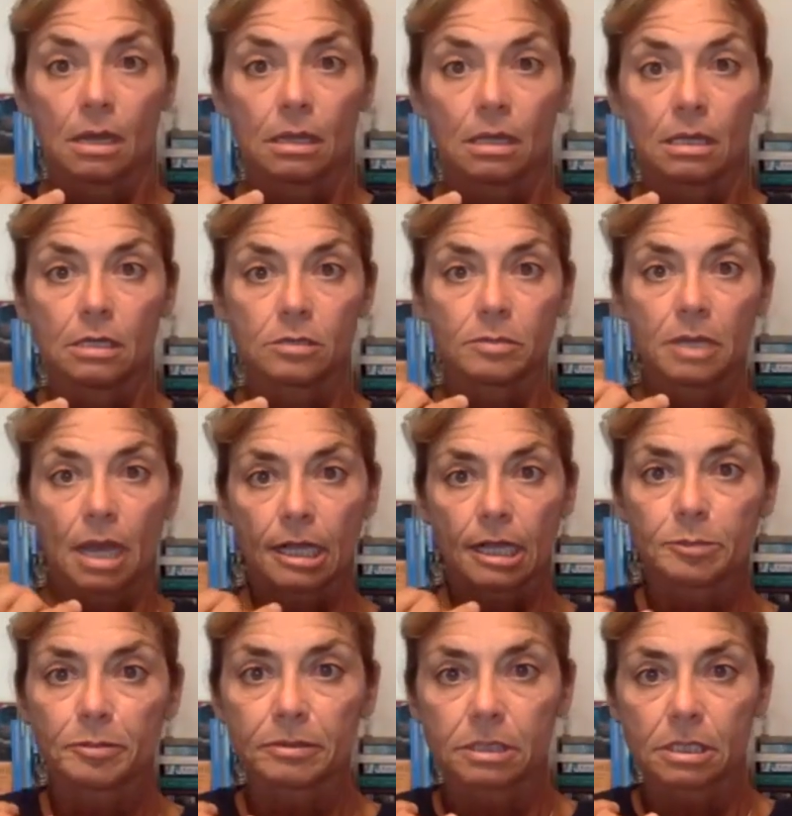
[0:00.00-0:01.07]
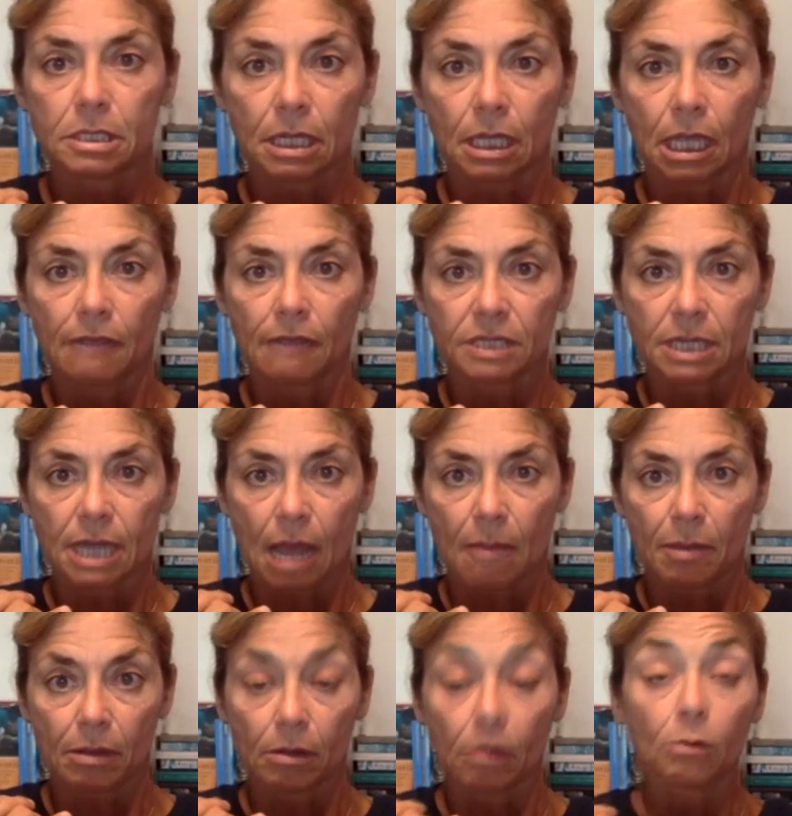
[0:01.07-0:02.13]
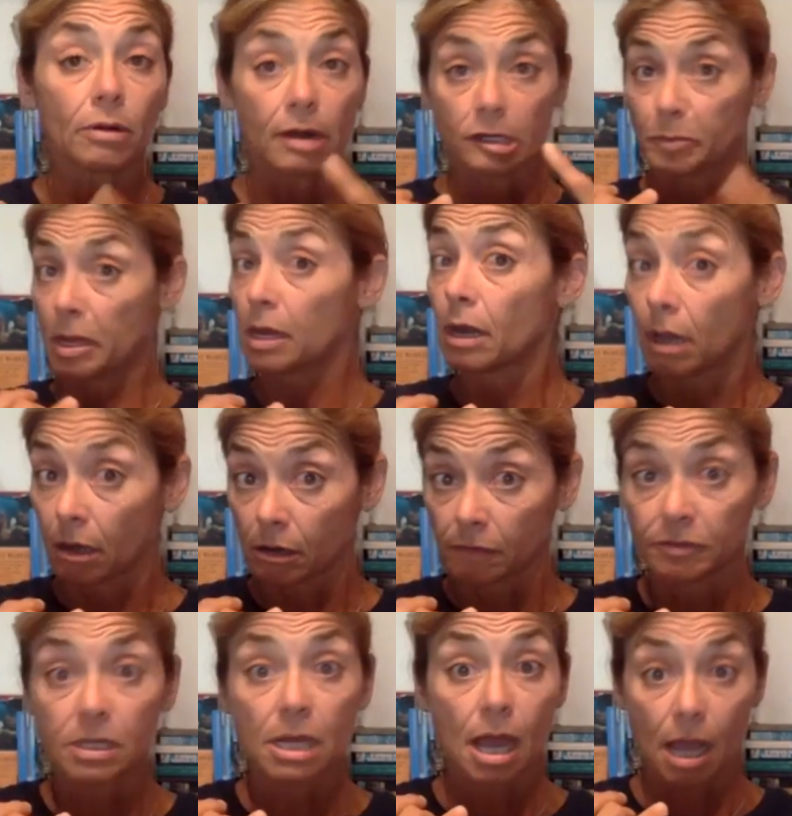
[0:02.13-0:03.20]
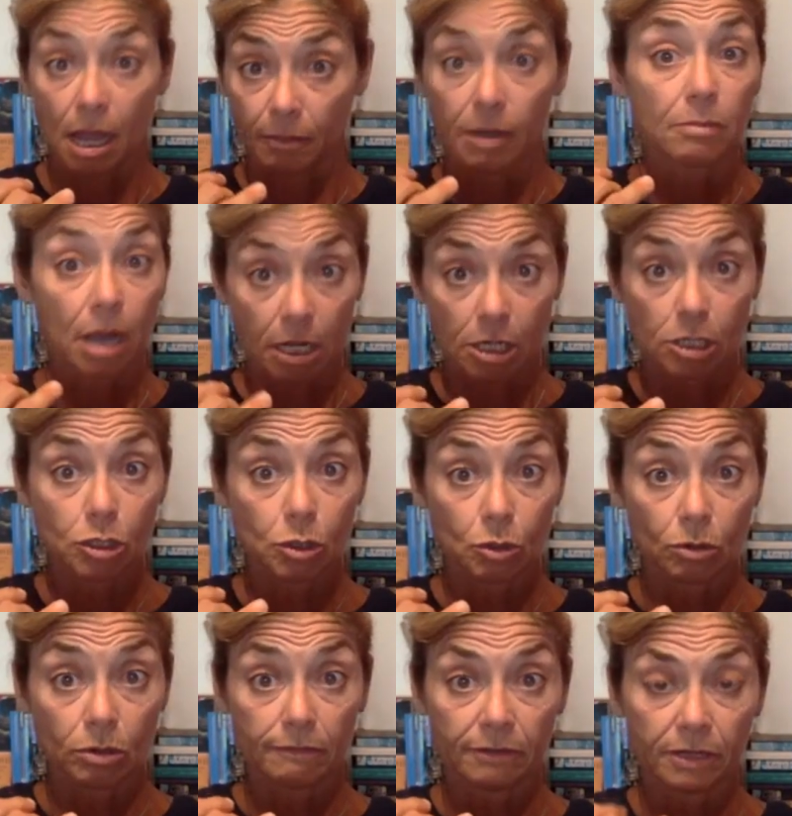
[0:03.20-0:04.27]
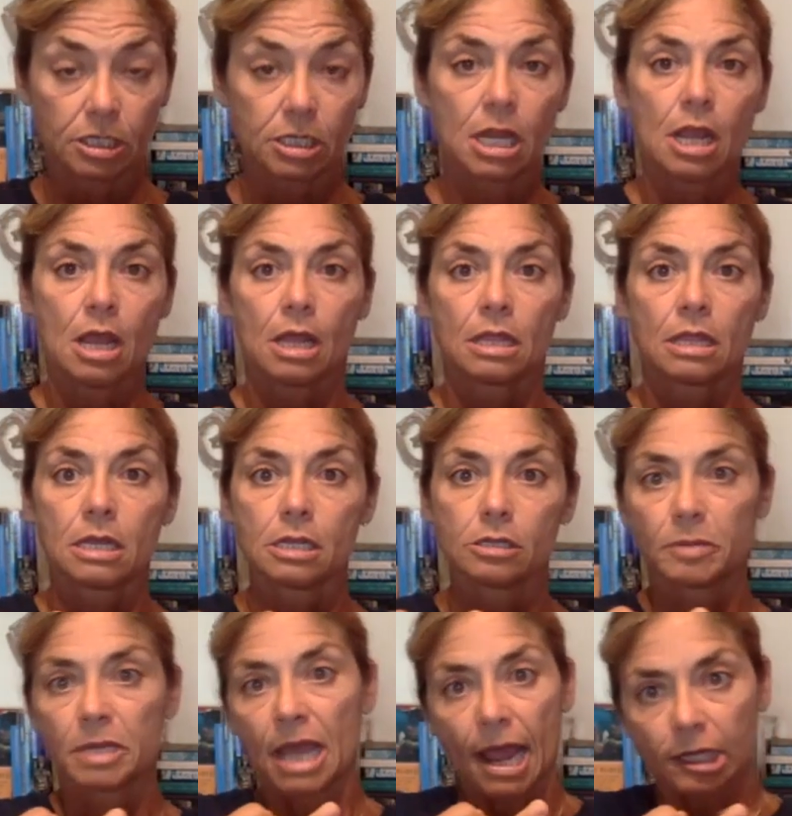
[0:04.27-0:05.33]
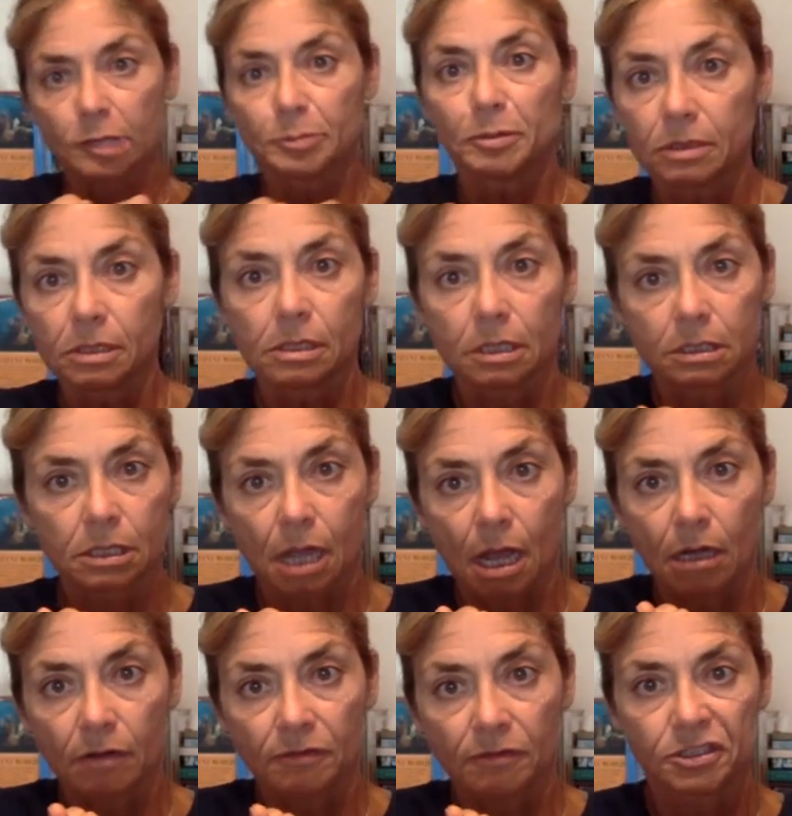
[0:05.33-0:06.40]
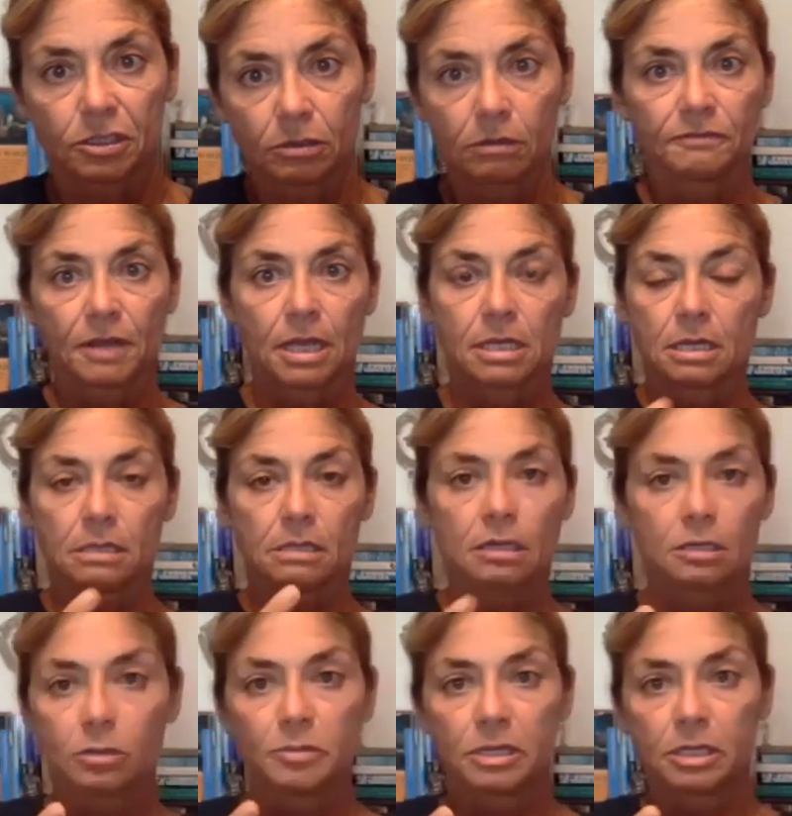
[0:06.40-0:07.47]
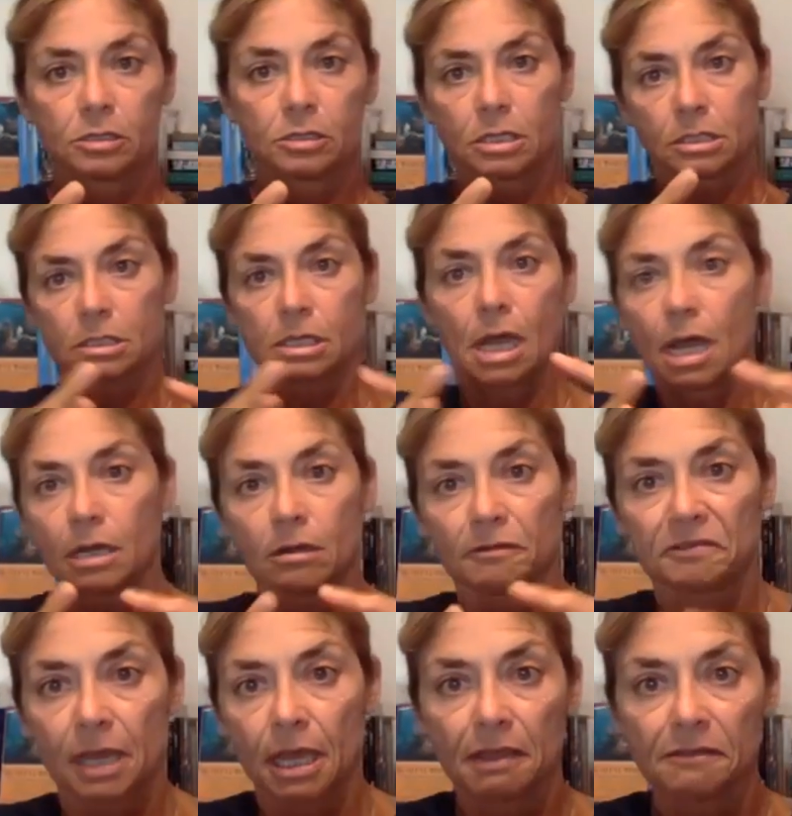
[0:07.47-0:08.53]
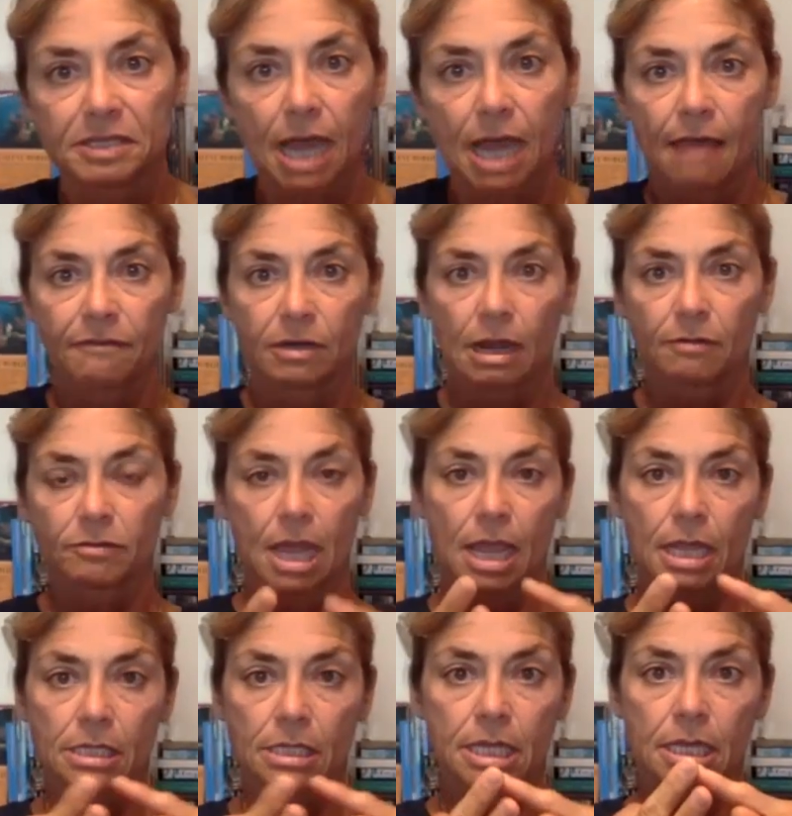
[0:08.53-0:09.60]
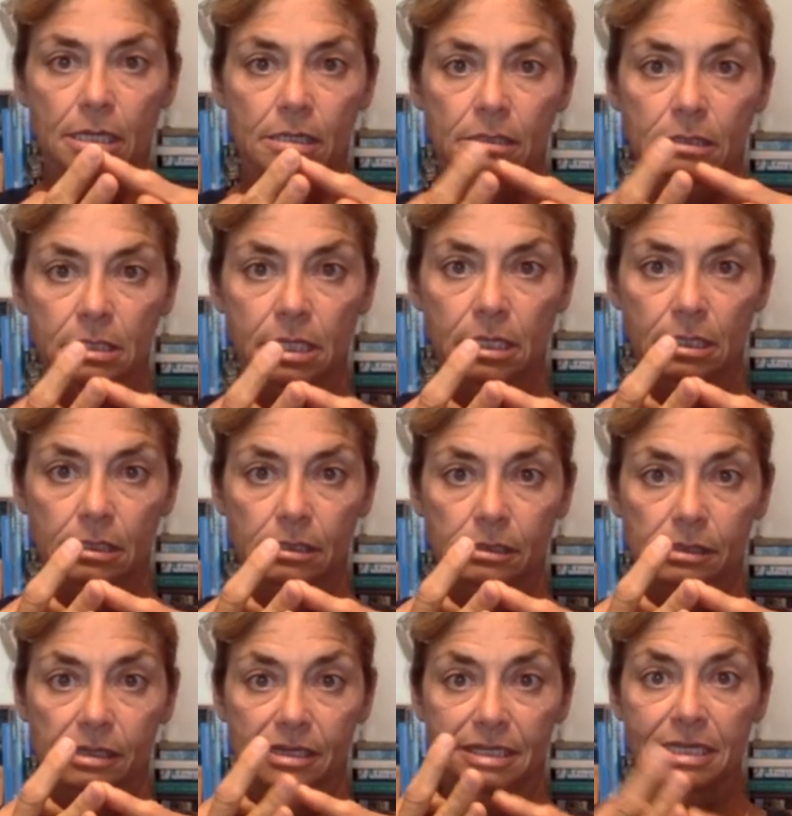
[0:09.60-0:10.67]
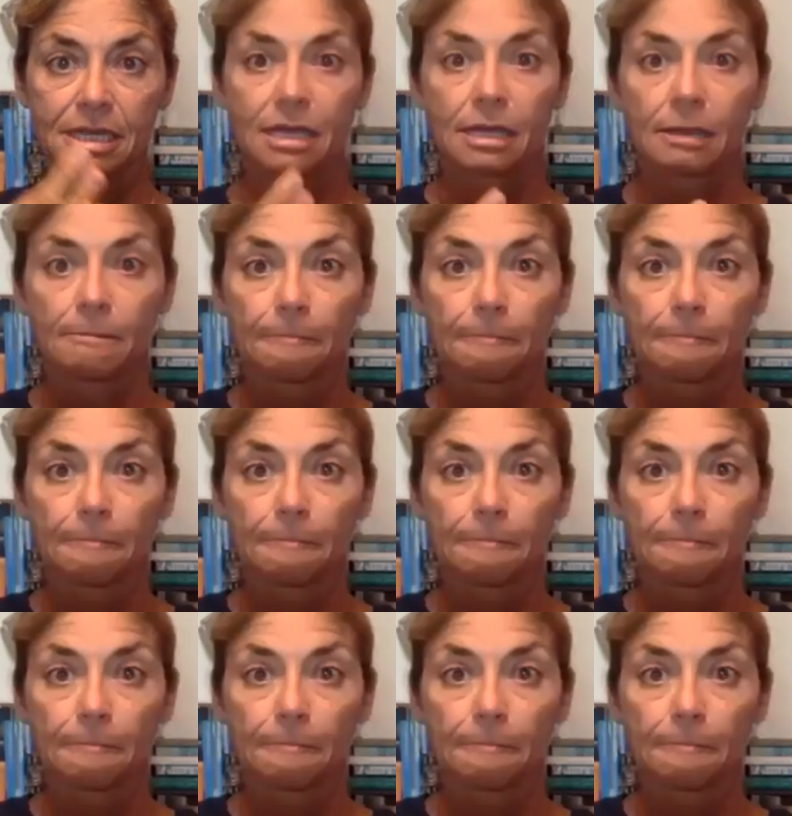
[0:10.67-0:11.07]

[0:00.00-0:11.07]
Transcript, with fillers: They need to be experts in the caves in Abaco, where I spent a lot of time and money to go and visit. They need to be expert in this kind of survey and they need to be this kind of cave diver. And I was like, tick, tick, tick.